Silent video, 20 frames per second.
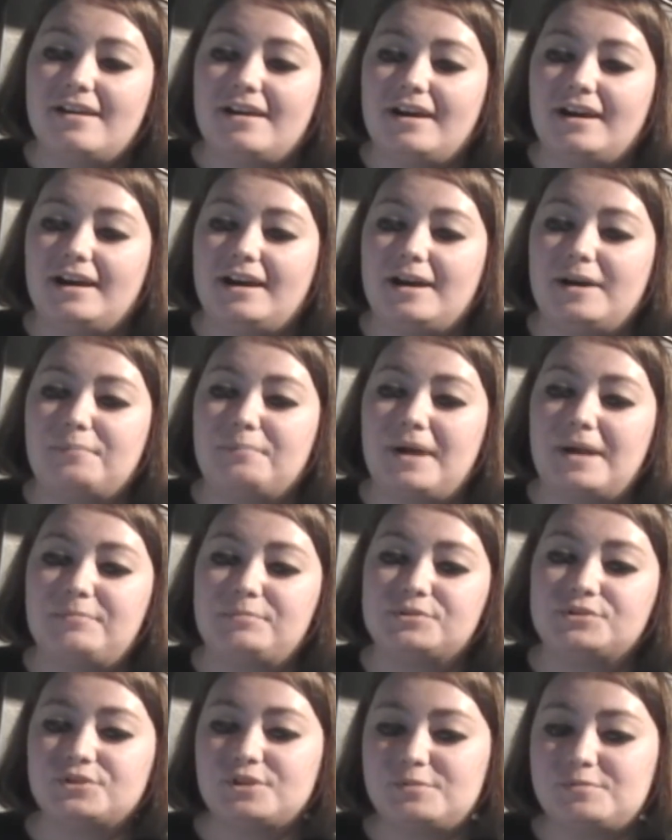my
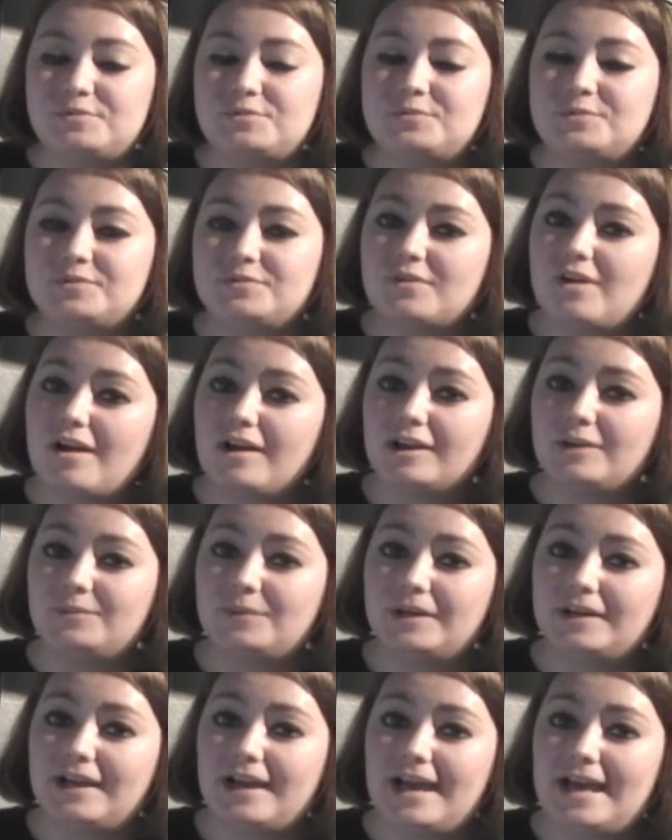prescription was wrong in
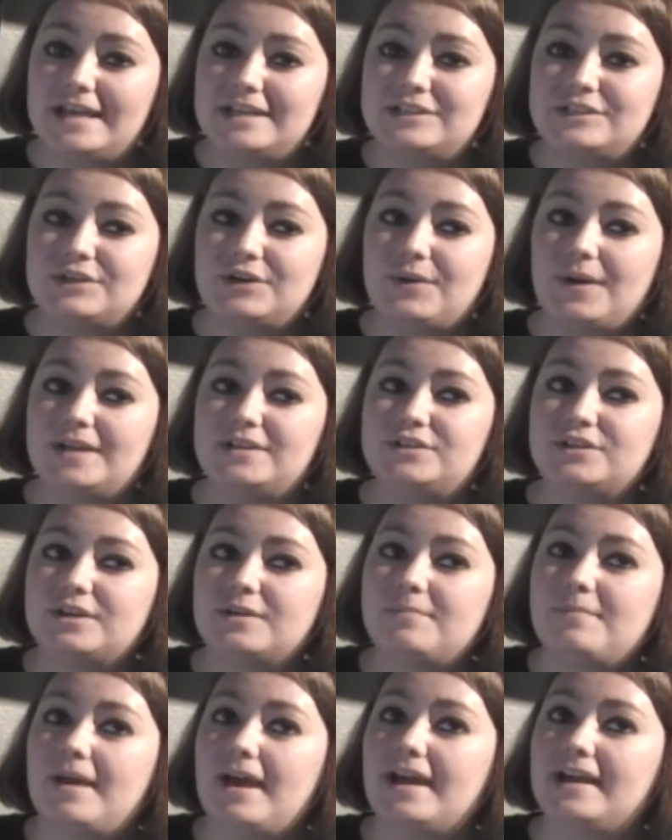one eye, so I took
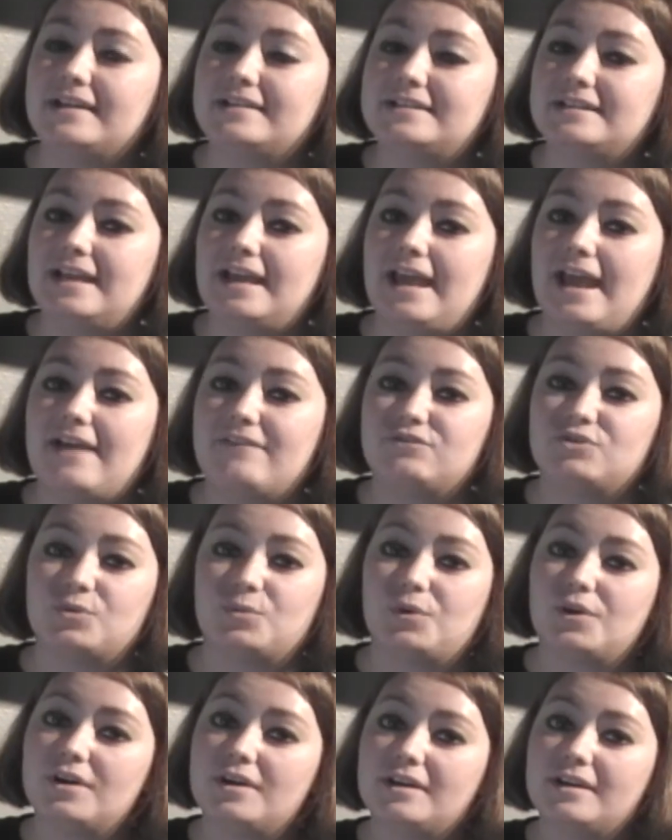them back today after
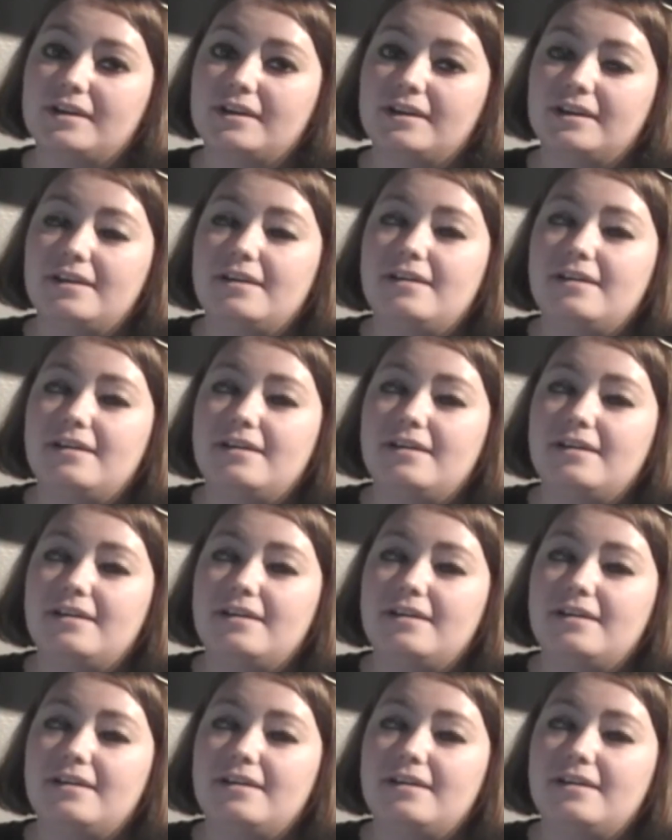work.